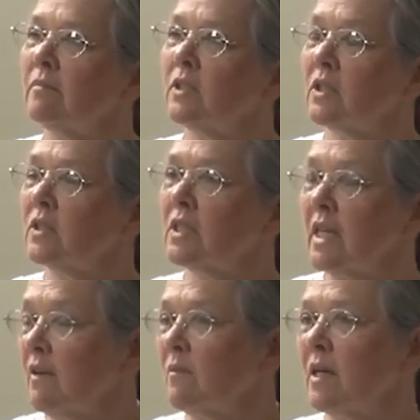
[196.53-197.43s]
just to
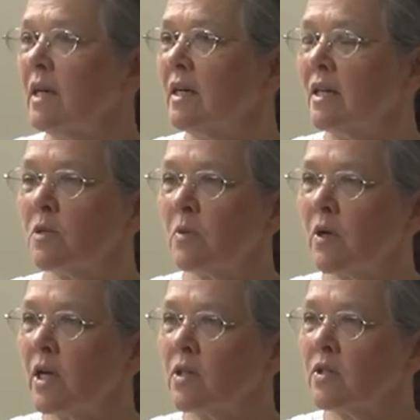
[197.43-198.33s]
give me an
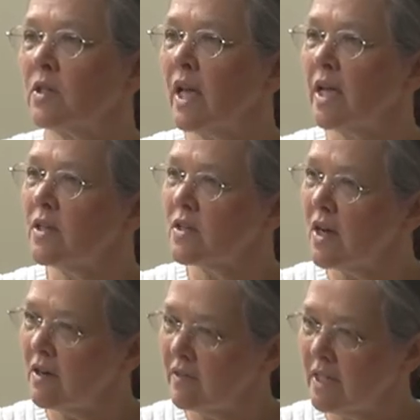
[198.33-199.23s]
experiential taste
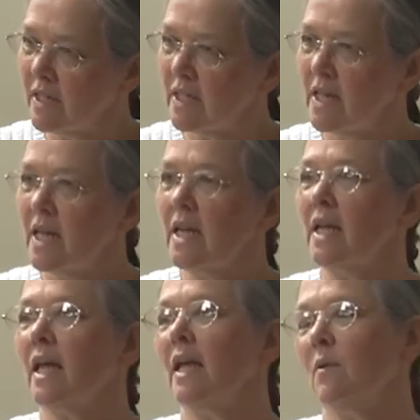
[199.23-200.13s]
of it.
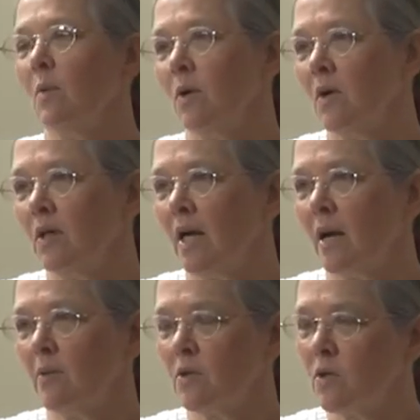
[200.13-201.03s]
It worked.
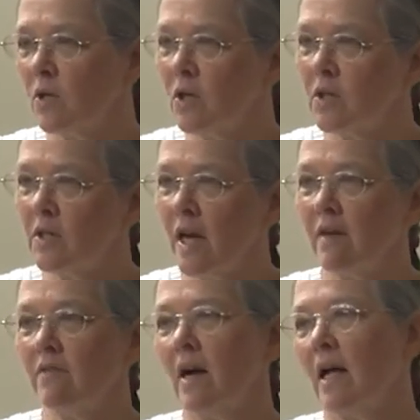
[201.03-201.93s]
I was hooked.
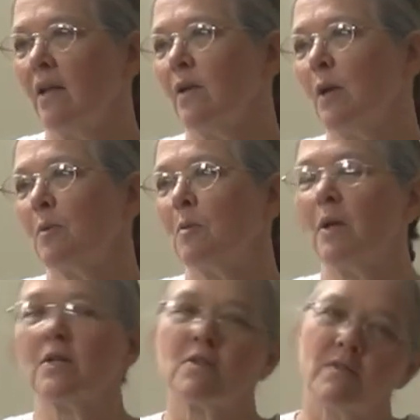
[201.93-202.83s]
I followed him to
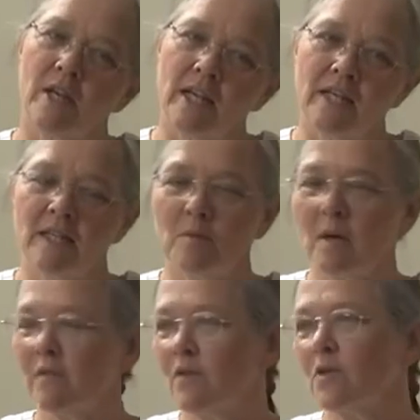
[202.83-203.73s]
Pennsylvania, did
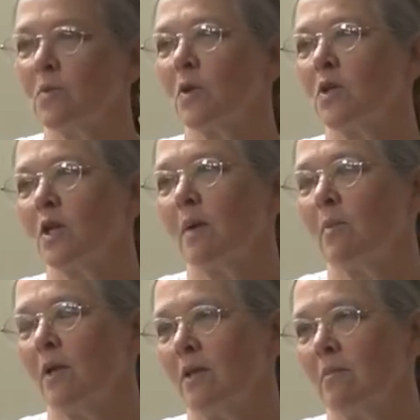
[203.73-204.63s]
my first workshop
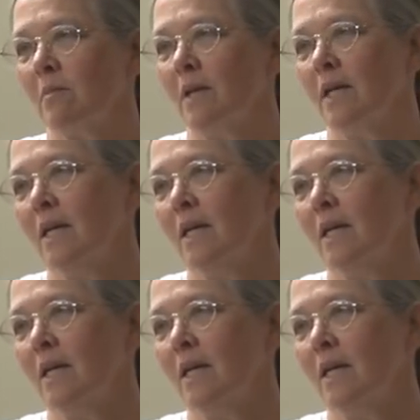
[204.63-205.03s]
with him